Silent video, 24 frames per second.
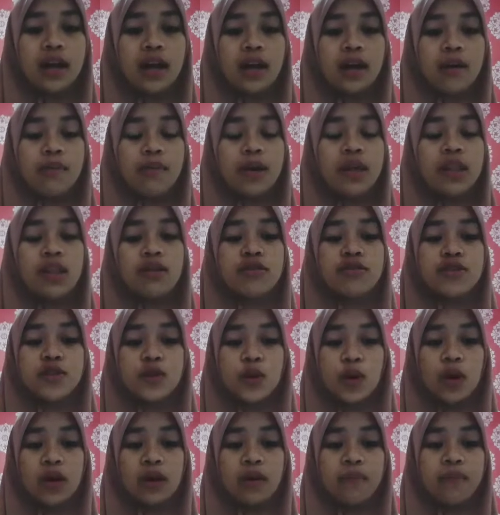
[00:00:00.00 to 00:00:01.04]
When our
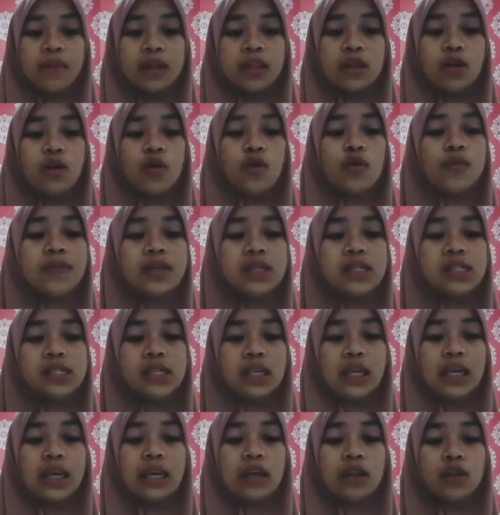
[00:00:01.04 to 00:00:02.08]
thought made humans
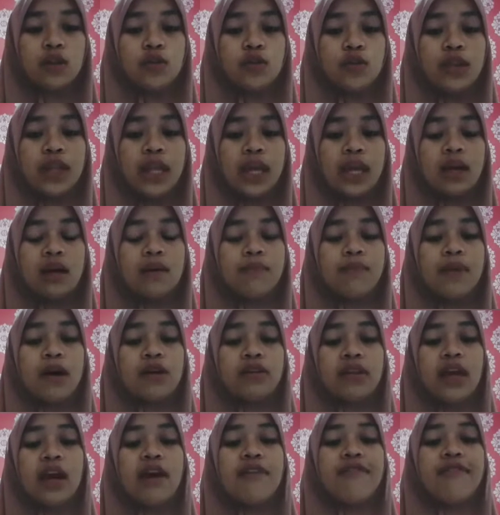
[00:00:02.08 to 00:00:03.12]
to think
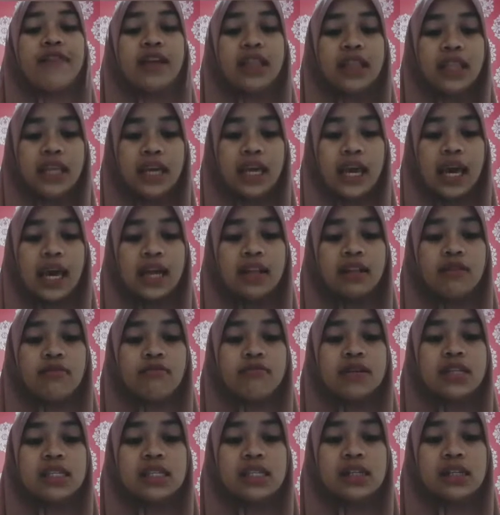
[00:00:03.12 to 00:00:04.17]
about everything, and the
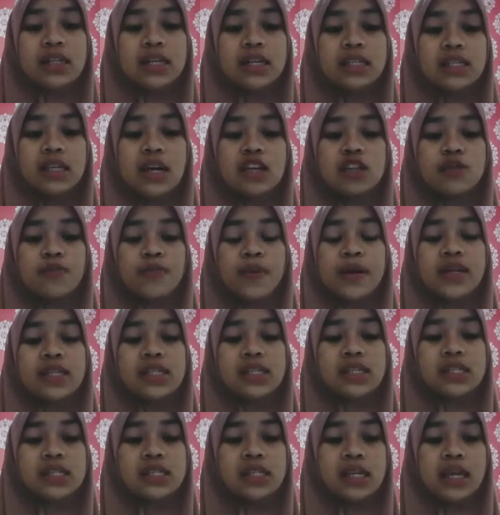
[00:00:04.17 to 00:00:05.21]
result is
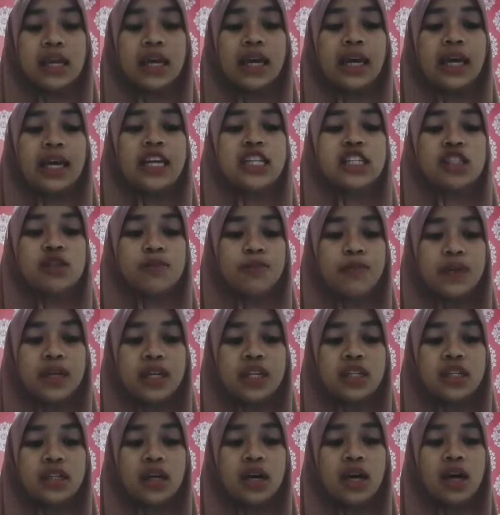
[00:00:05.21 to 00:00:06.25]
expressed in
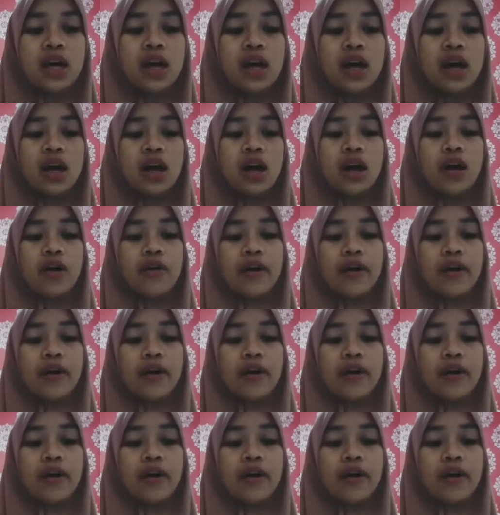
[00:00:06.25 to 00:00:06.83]
speech or